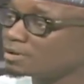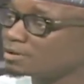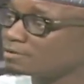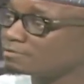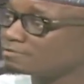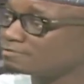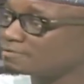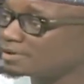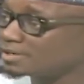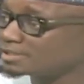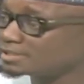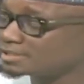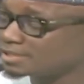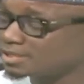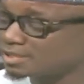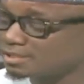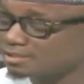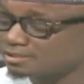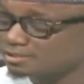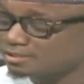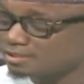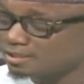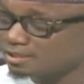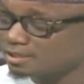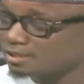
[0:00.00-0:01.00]
fight
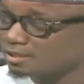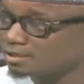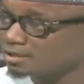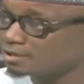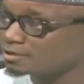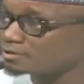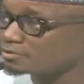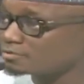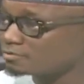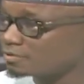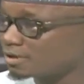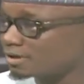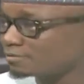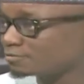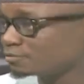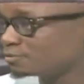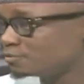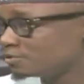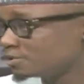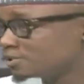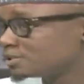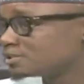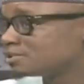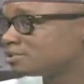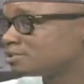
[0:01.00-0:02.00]
against graft,
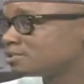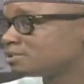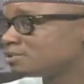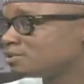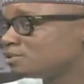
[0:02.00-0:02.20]
which is,